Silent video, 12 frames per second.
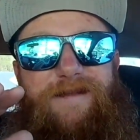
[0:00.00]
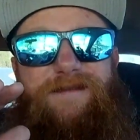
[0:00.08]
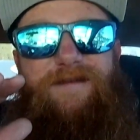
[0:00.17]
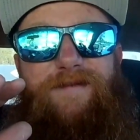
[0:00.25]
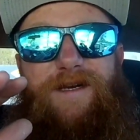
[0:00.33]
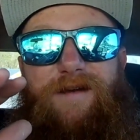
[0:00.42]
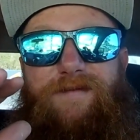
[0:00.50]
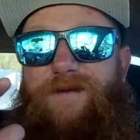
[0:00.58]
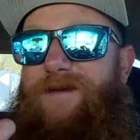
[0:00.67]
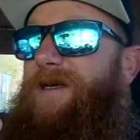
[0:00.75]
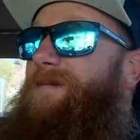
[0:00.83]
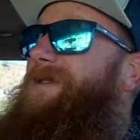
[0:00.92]
this a video for
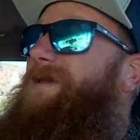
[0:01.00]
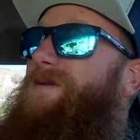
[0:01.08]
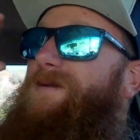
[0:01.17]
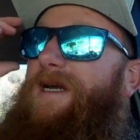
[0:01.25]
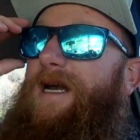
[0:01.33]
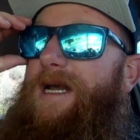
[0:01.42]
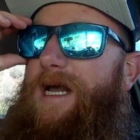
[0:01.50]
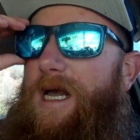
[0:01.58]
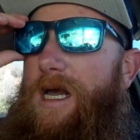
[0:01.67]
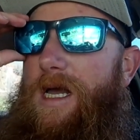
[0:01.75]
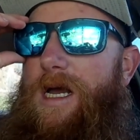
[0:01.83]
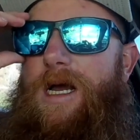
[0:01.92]
Tips Tuesday.
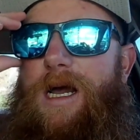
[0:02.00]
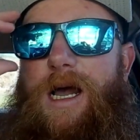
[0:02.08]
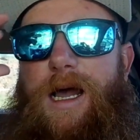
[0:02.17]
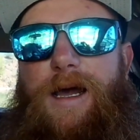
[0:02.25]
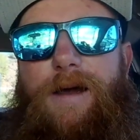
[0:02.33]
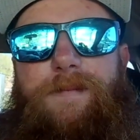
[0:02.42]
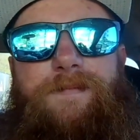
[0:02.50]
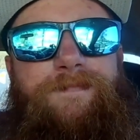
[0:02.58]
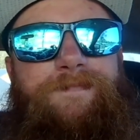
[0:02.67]
Sorry